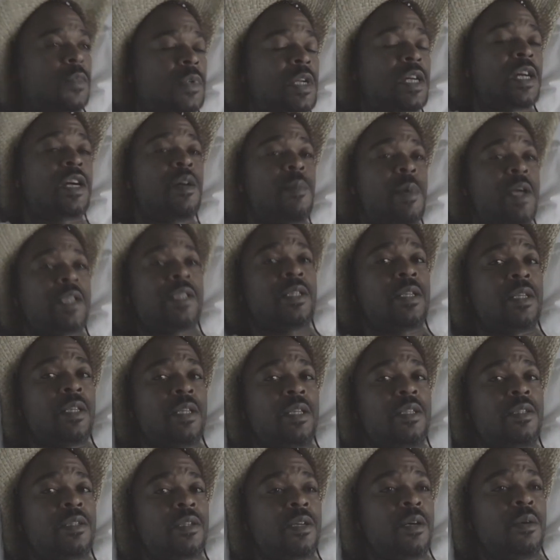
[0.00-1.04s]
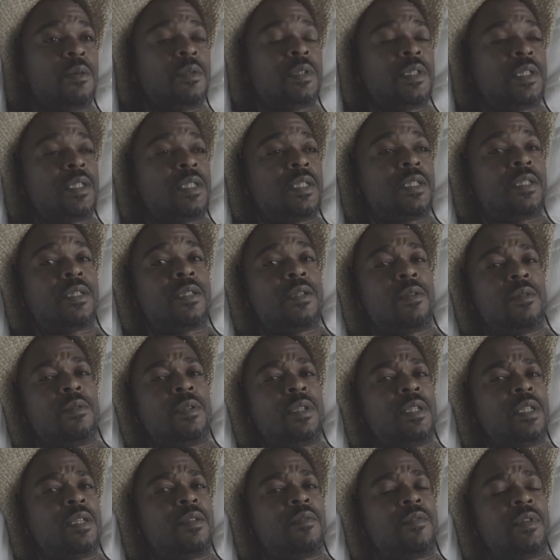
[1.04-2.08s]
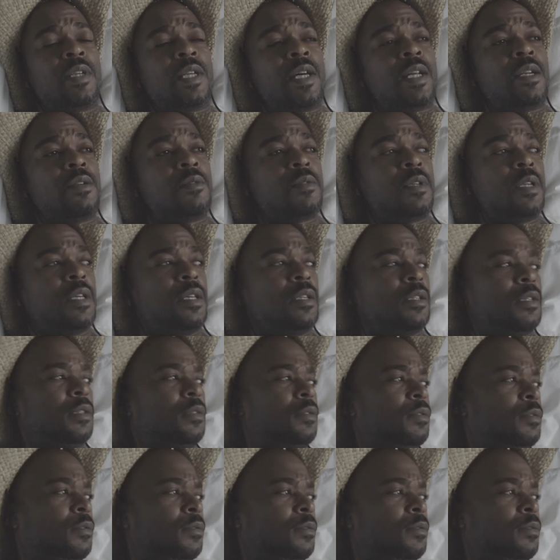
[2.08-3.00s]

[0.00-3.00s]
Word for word: Now come back to the East Coast, it's just totally different. I don't get it,